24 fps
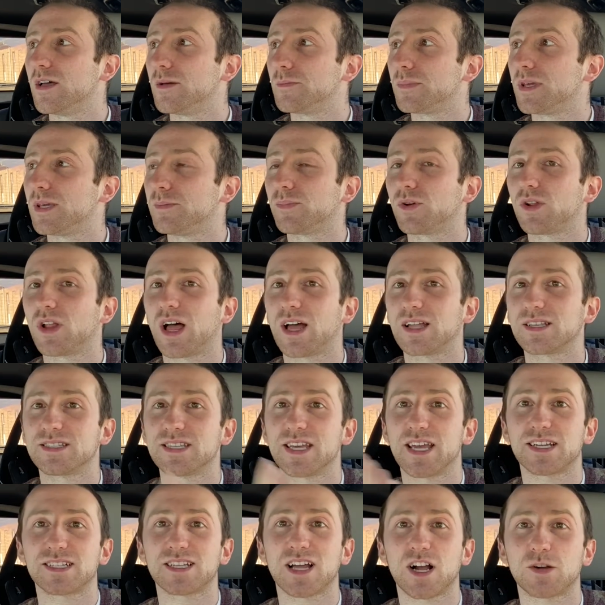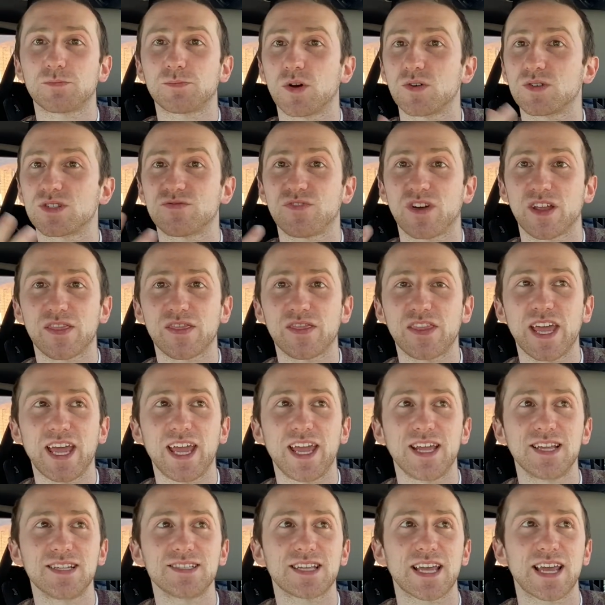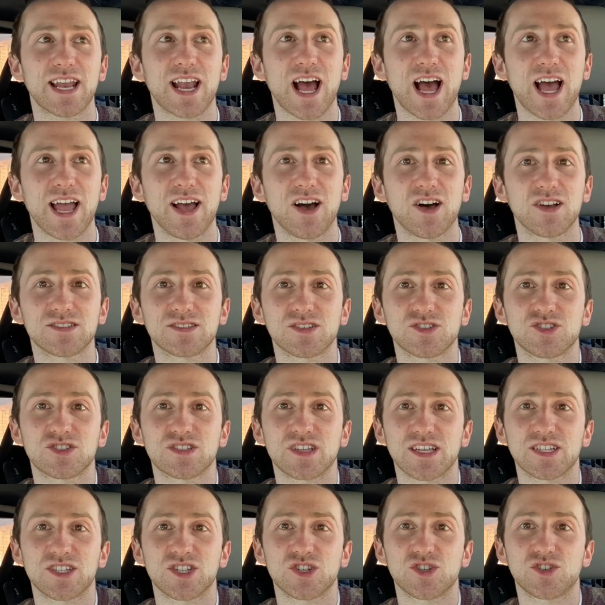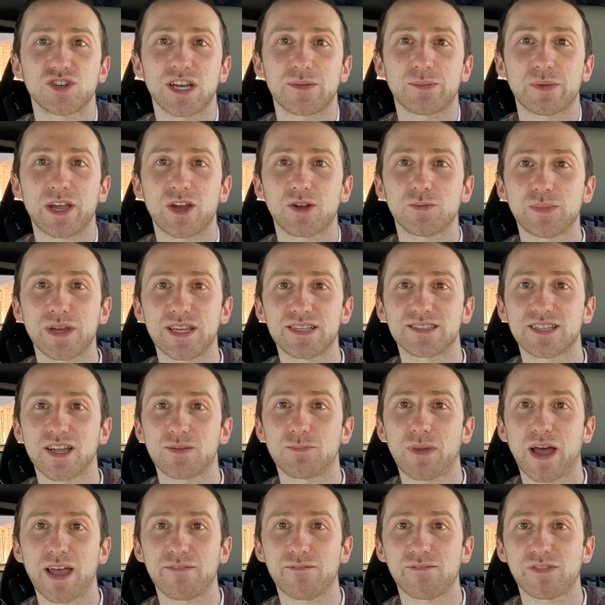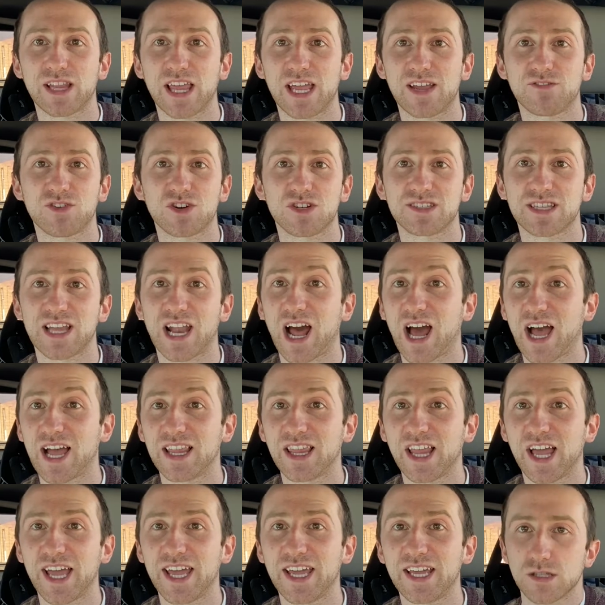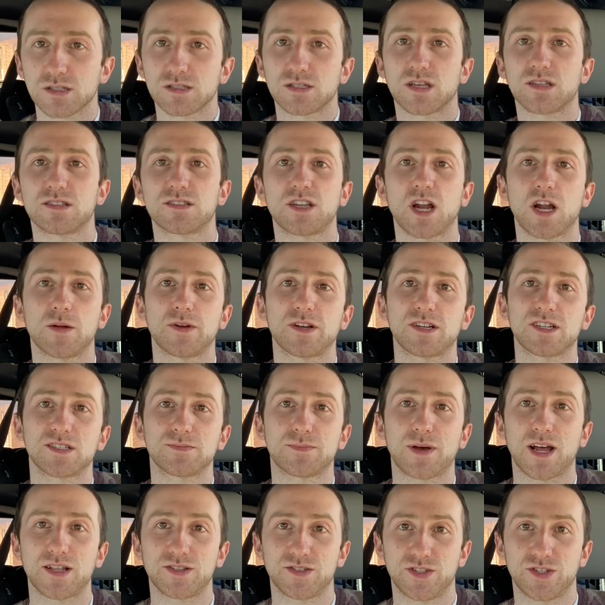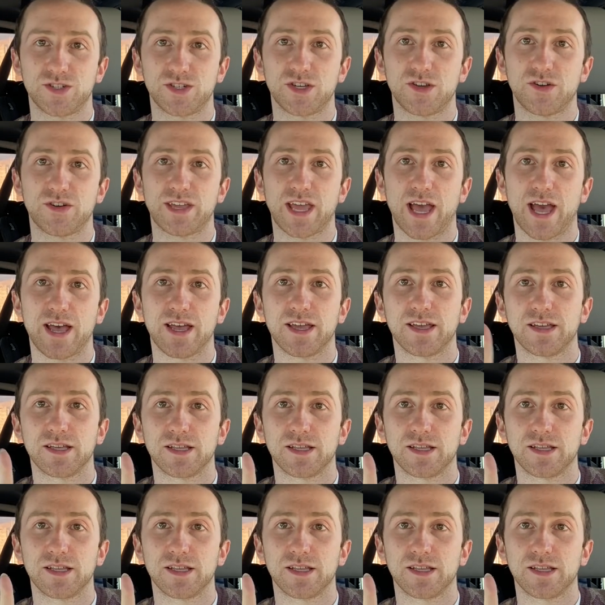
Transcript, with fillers: People on TikTok post fun things. And I also just like to create my own based on my flavors that I like. Does Starbucks sponsor you yet?